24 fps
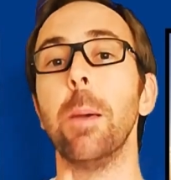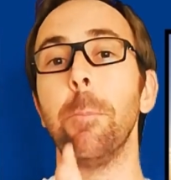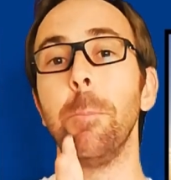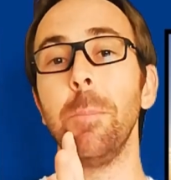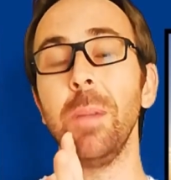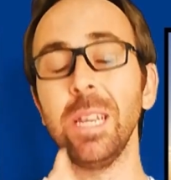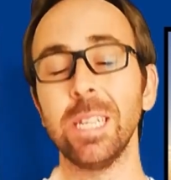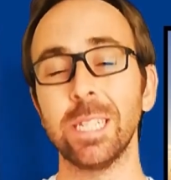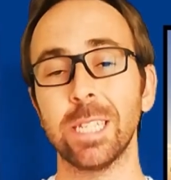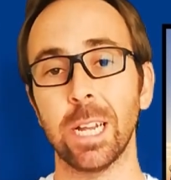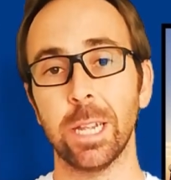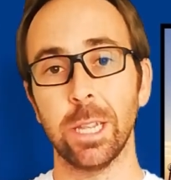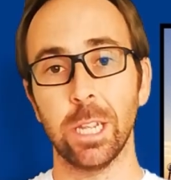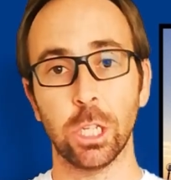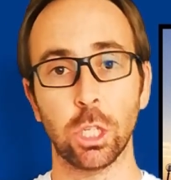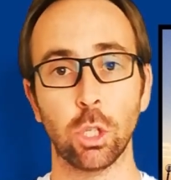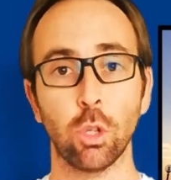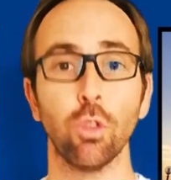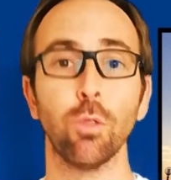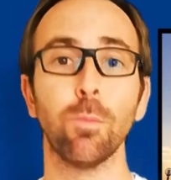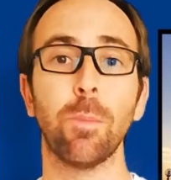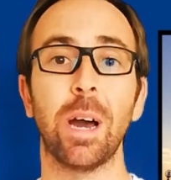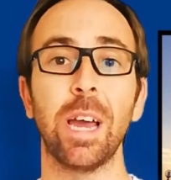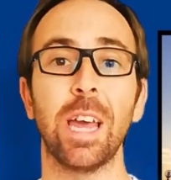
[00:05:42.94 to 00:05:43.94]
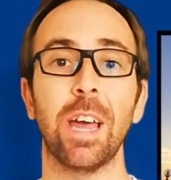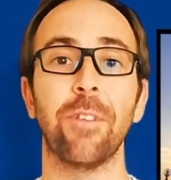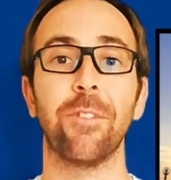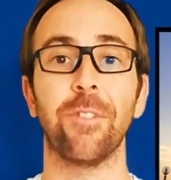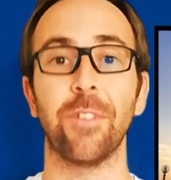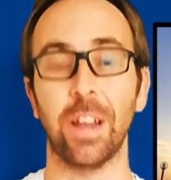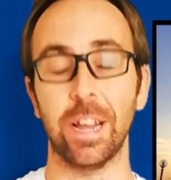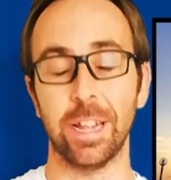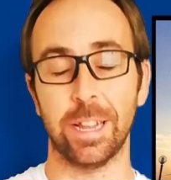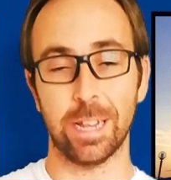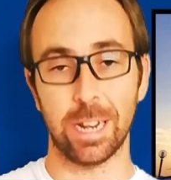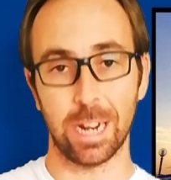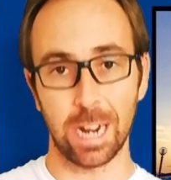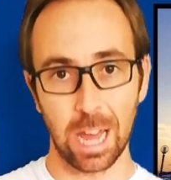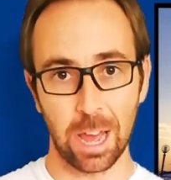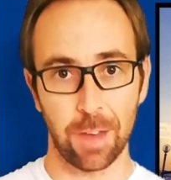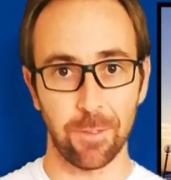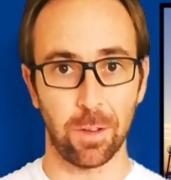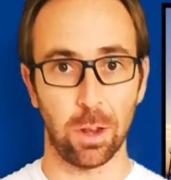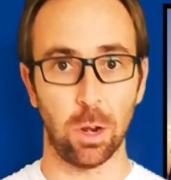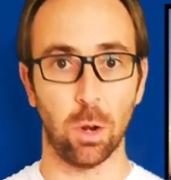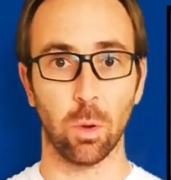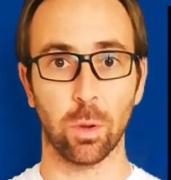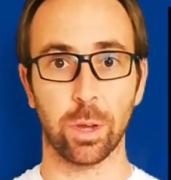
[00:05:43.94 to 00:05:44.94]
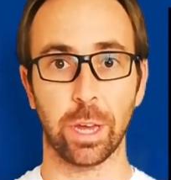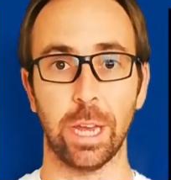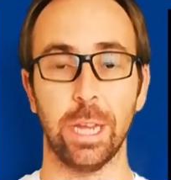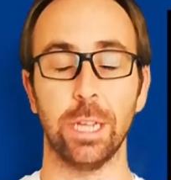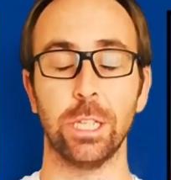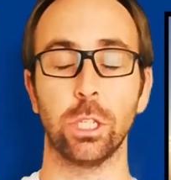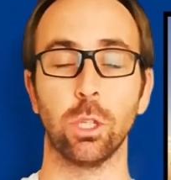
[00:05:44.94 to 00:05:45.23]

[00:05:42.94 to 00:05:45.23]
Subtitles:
misunderstood by a flight level, okay?